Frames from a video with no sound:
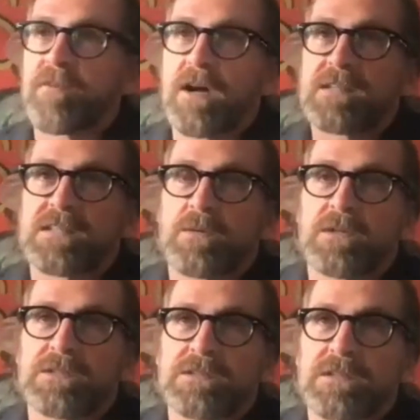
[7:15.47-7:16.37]
for us, it
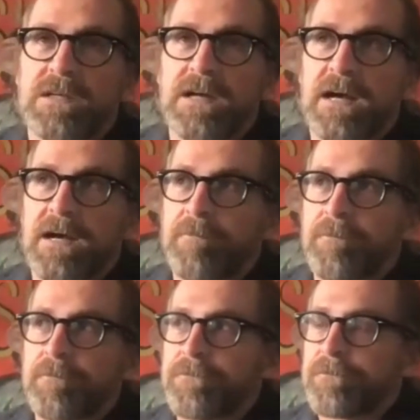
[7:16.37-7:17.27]

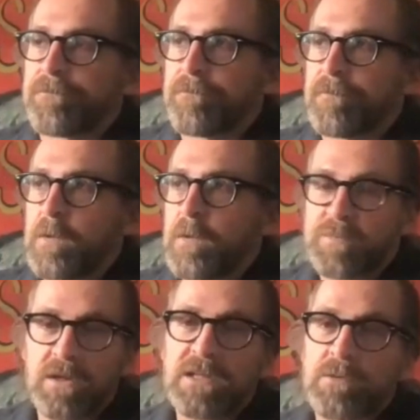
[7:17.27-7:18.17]
was
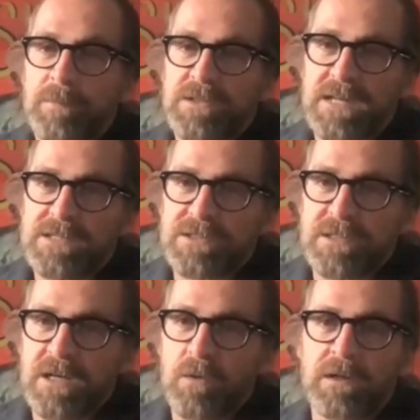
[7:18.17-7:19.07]
building the reputation.
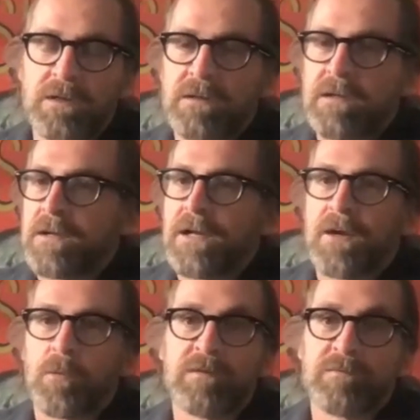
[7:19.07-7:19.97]

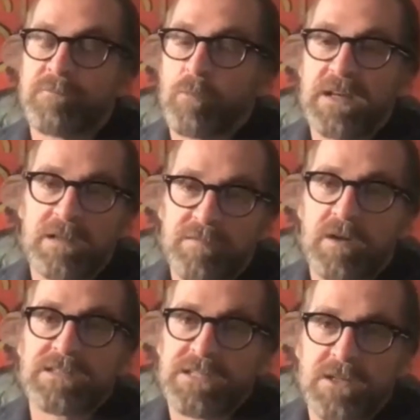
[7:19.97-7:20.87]
When we did
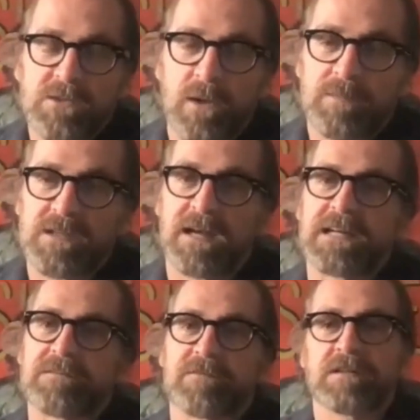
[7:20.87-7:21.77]
Frontier's
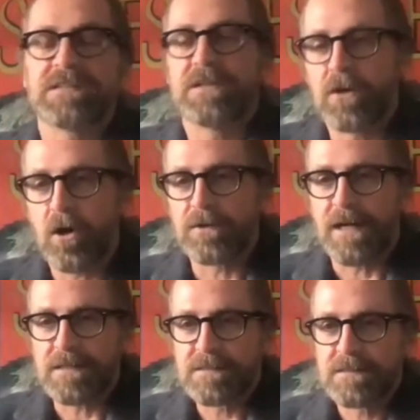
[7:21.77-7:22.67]
website, Frontier called
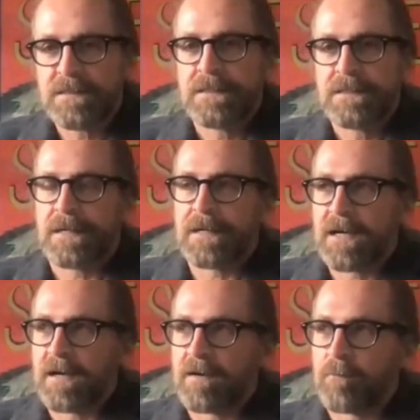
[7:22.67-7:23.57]
us.
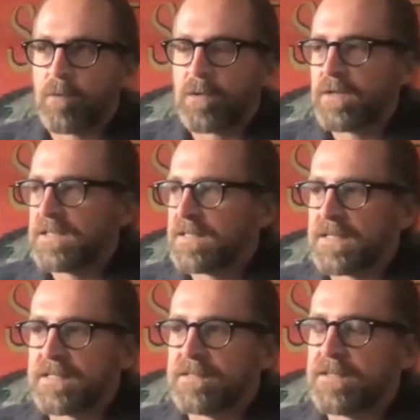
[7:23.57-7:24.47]
When we
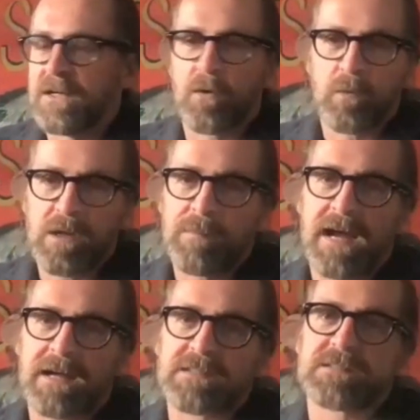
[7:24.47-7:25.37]
did,
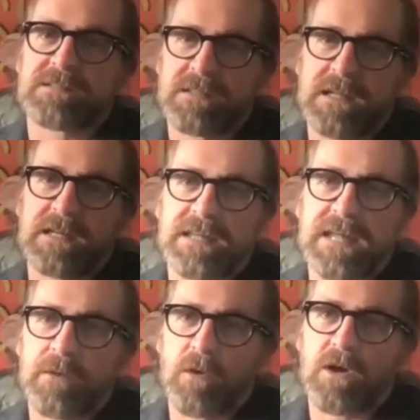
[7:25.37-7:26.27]
Remax, that
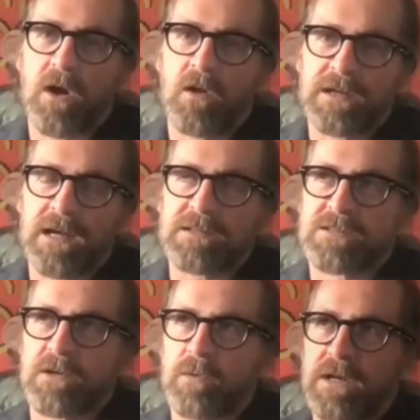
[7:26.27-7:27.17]
they were calling us.
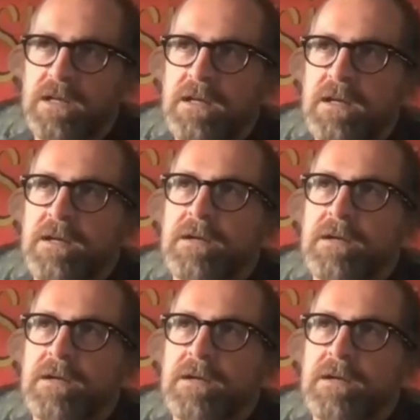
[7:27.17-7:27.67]
So we